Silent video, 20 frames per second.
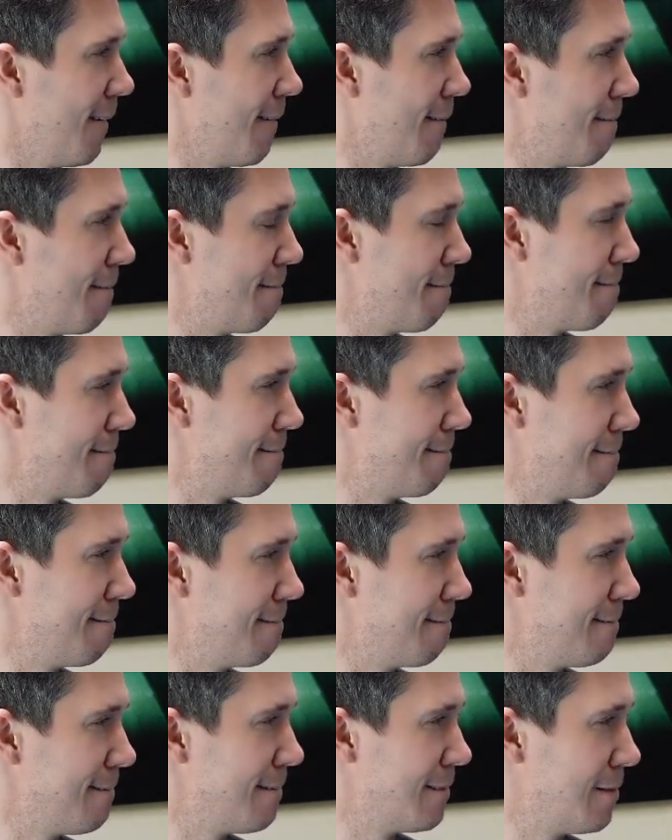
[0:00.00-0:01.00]

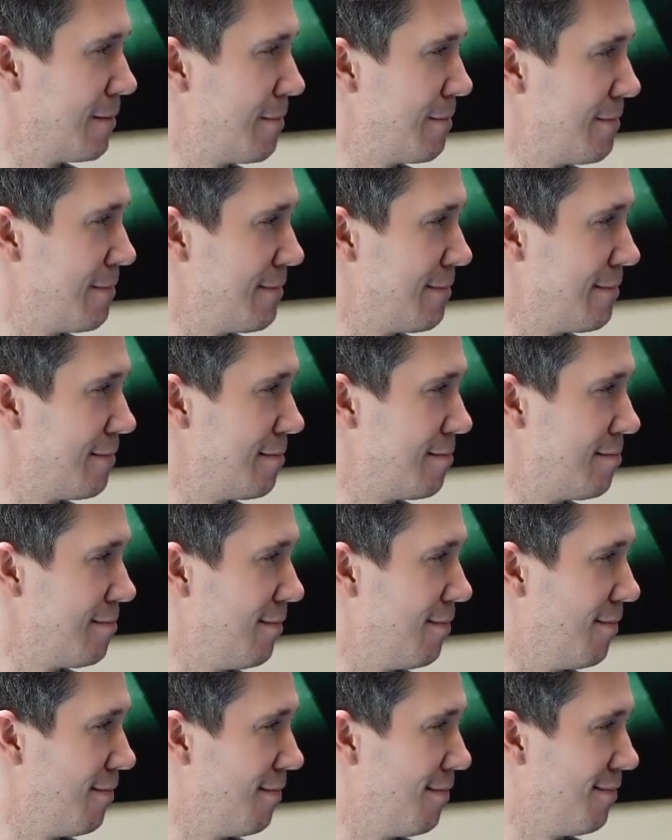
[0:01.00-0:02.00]

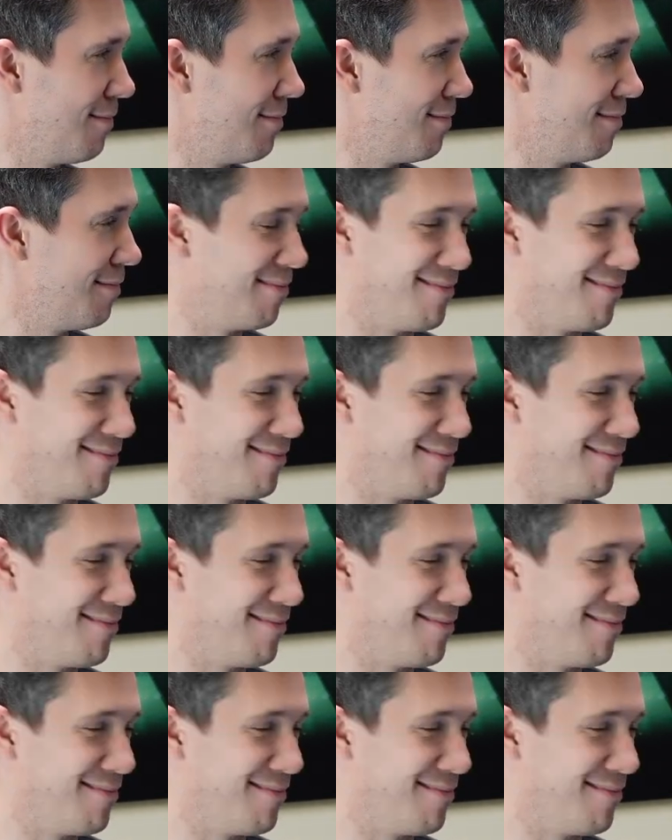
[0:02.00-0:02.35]
(not speaking)